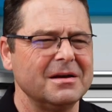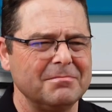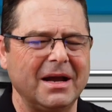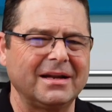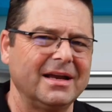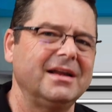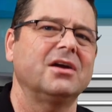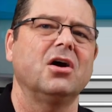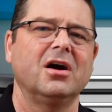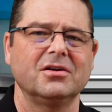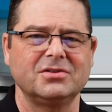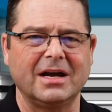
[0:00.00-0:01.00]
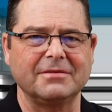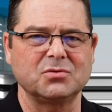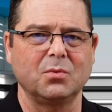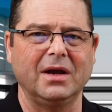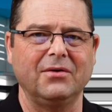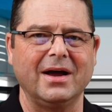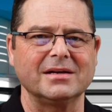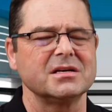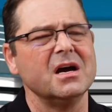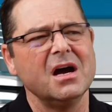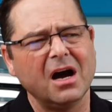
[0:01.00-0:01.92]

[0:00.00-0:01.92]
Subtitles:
Magnetic hard drives wear out